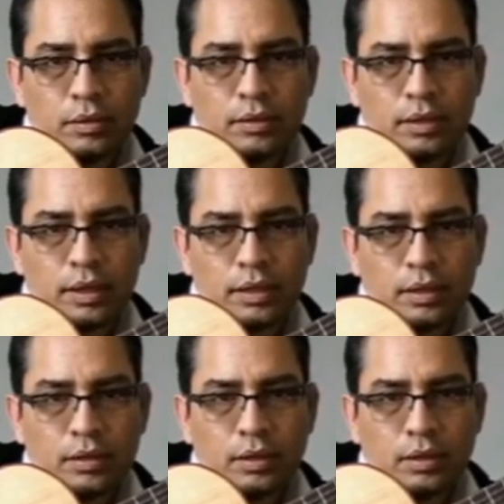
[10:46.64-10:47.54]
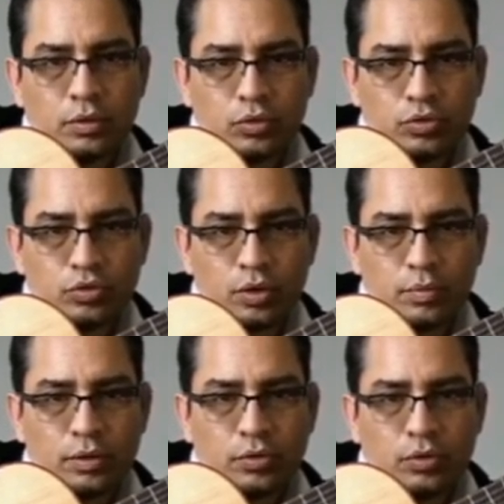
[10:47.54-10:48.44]
Then, you strum
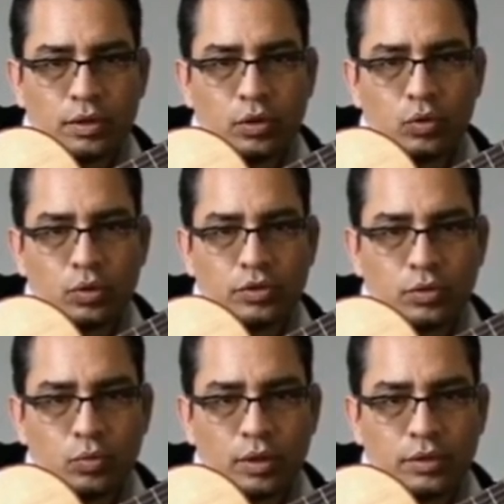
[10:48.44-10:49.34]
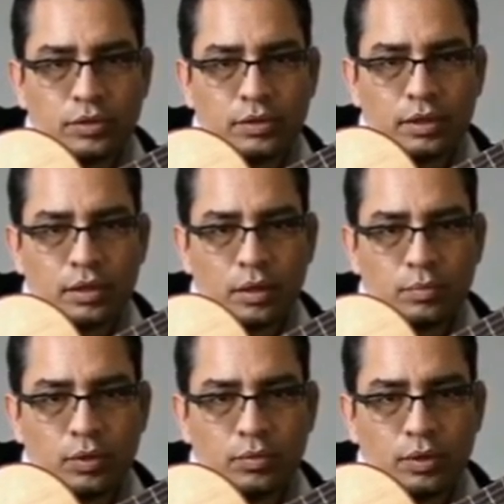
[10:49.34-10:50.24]
the three chords at once in an
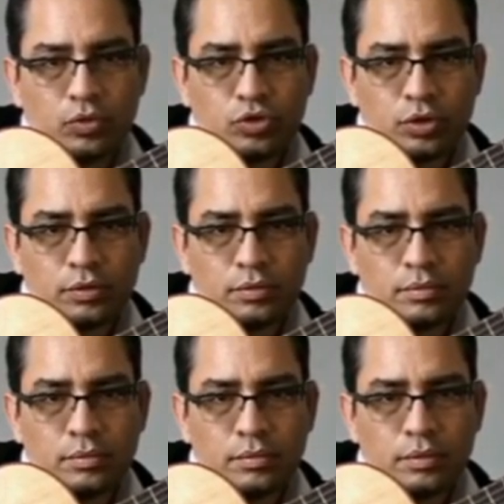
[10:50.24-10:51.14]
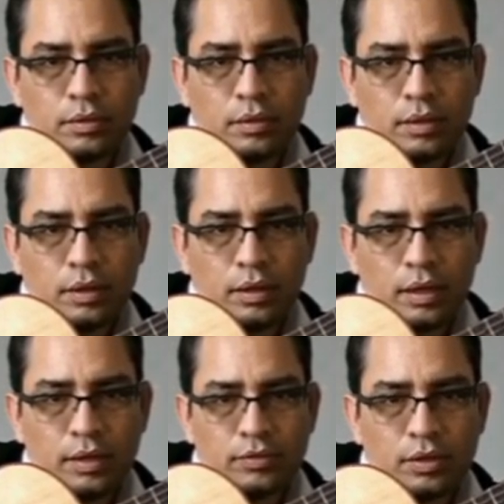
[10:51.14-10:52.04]
upward motion.
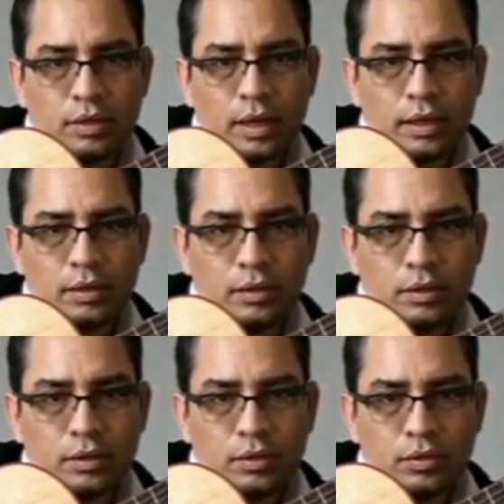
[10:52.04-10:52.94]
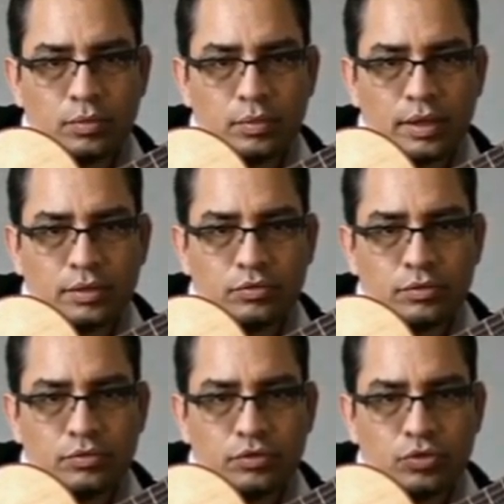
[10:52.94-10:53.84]
After that, you play the
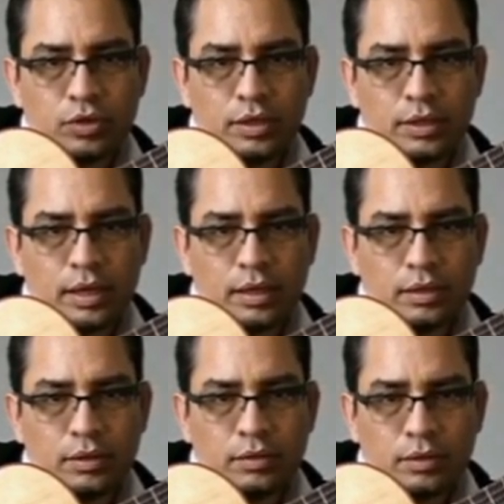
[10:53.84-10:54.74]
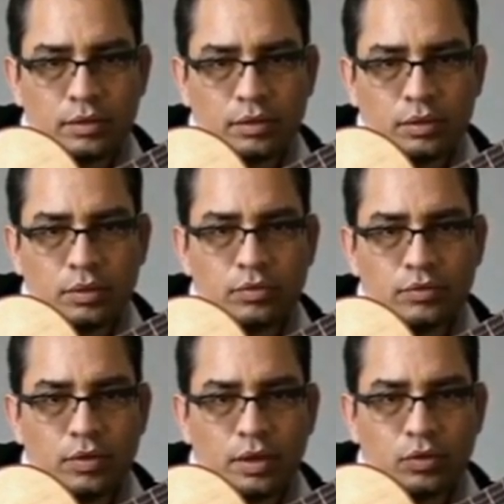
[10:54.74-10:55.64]
fifth string again,
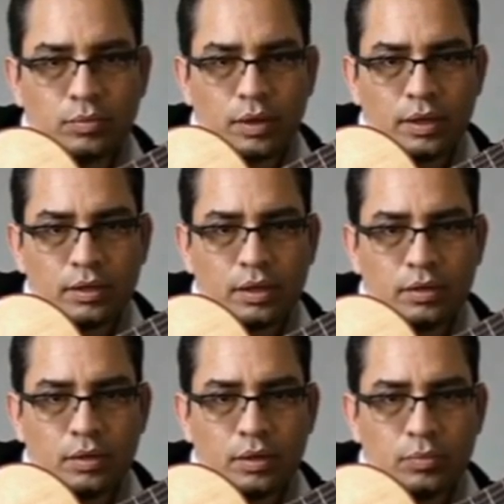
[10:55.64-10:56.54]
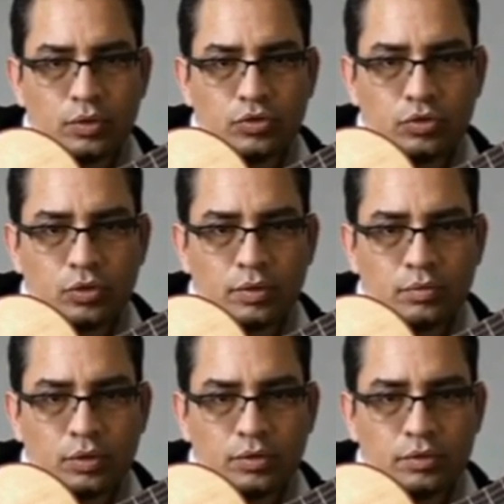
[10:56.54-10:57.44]
followed by another upward
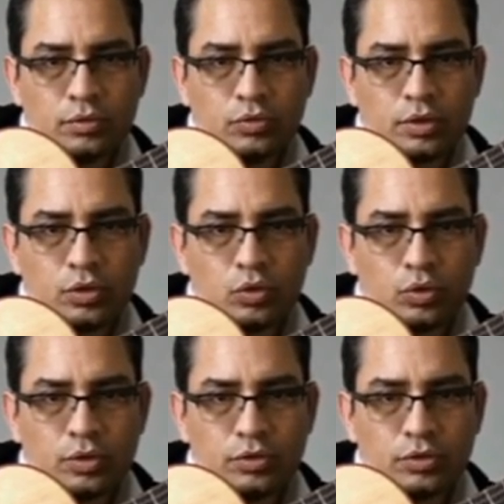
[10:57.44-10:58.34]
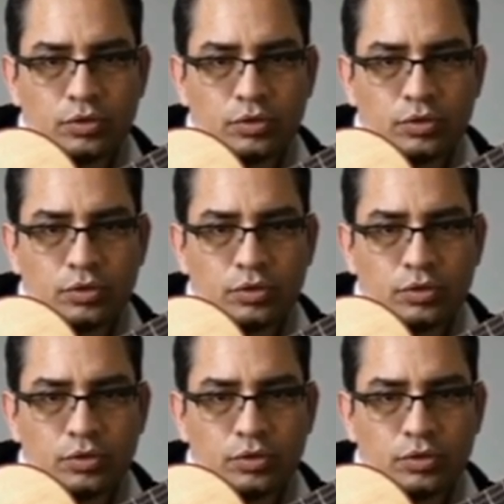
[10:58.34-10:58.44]
strum of the three chords.